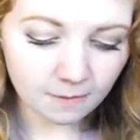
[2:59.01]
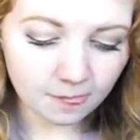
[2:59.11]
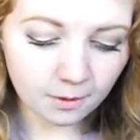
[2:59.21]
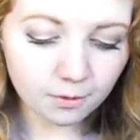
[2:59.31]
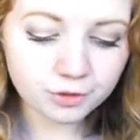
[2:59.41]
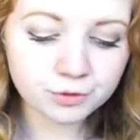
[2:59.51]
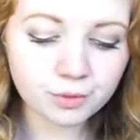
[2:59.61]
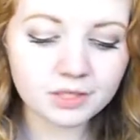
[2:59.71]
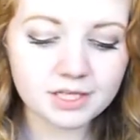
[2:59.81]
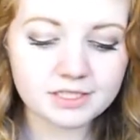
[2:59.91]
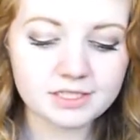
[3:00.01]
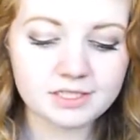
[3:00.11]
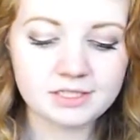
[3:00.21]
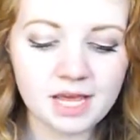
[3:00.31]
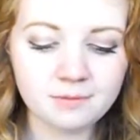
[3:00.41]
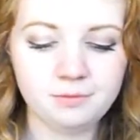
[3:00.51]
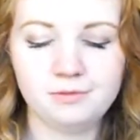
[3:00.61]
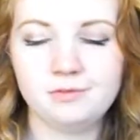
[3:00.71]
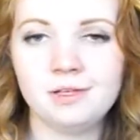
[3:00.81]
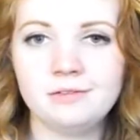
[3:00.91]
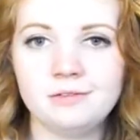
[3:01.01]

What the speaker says: Eau de toilette is 10%